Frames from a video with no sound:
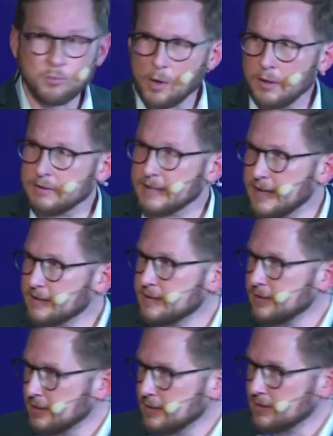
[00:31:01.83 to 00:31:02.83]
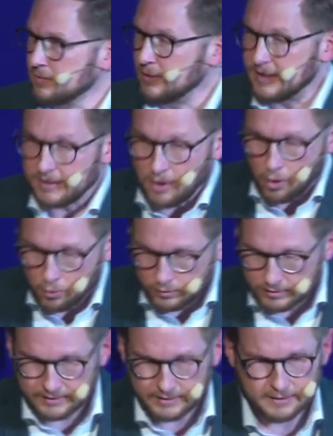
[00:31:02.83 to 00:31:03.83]
the world as it is. We can
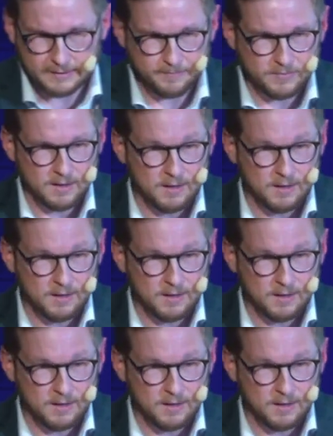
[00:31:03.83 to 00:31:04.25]
only